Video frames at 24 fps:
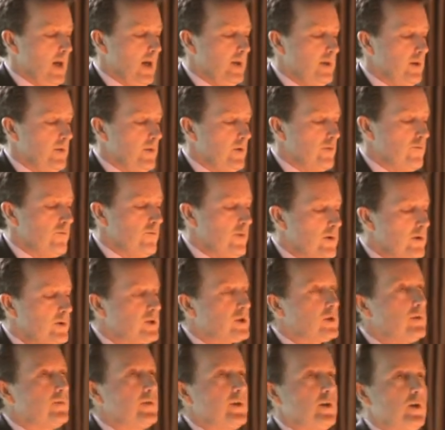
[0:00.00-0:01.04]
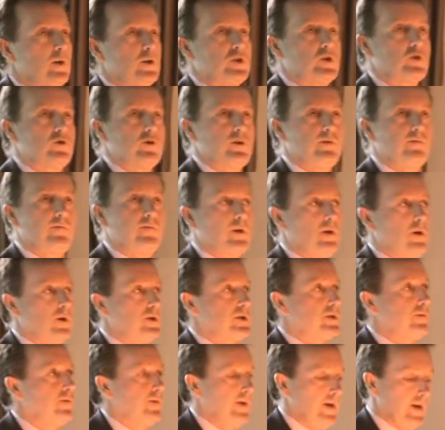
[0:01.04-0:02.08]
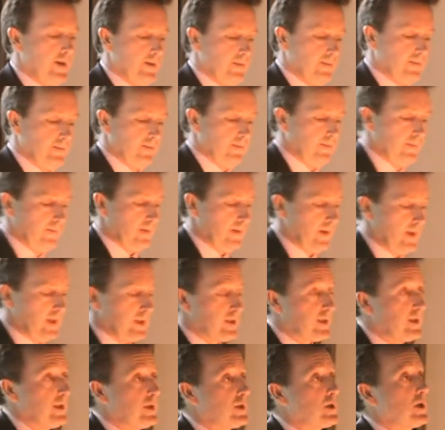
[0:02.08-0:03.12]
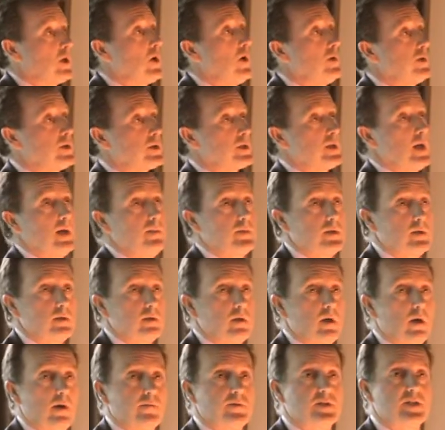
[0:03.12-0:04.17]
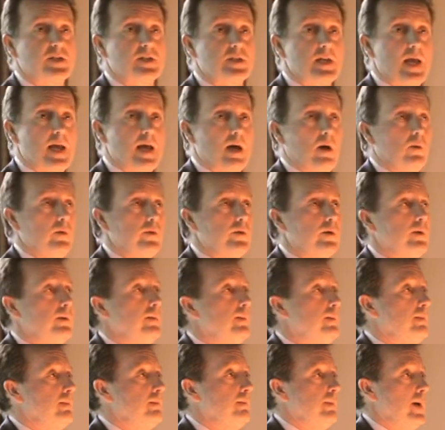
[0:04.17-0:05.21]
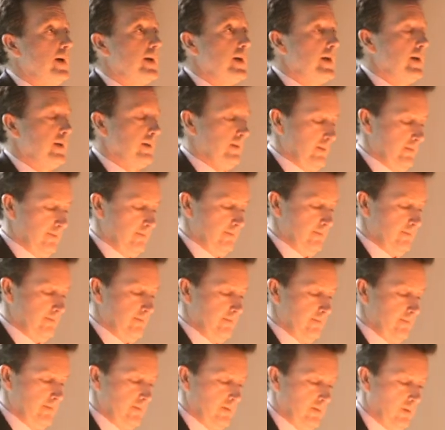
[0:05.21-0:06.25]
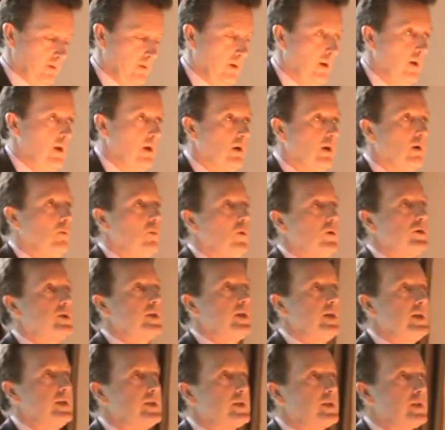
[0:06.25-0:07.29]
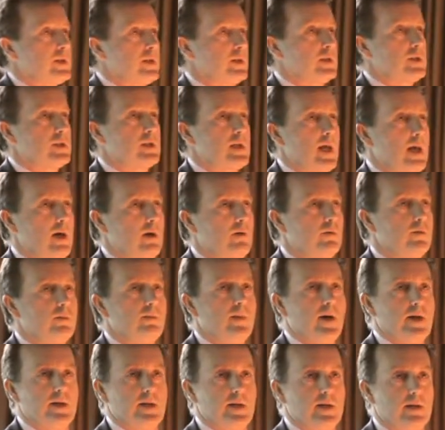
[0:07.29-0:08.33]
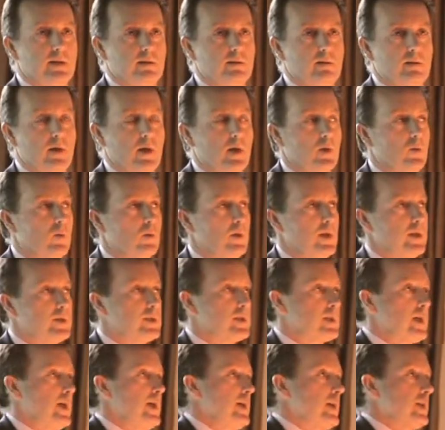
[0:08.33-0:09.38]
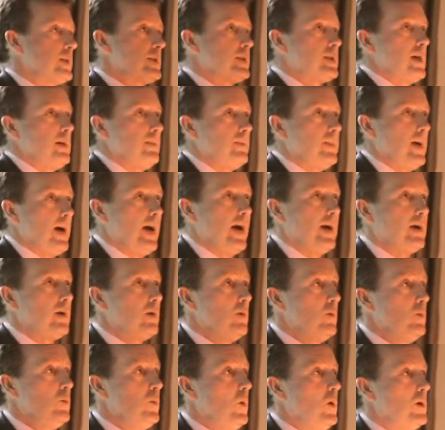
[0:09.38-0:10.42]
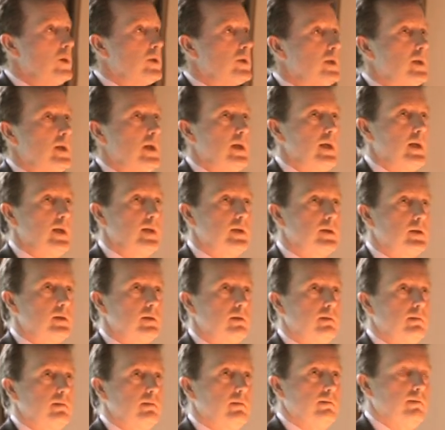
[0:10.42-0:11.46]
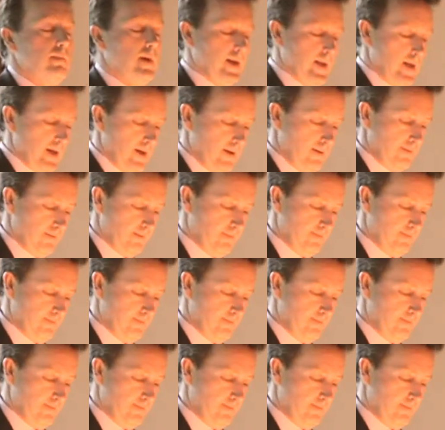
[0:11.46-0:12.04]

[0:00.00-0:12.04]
And at the root of the Austrian philosophy is this concept of sound money. Now, what is sound money? Well, let's take a step back. What is money?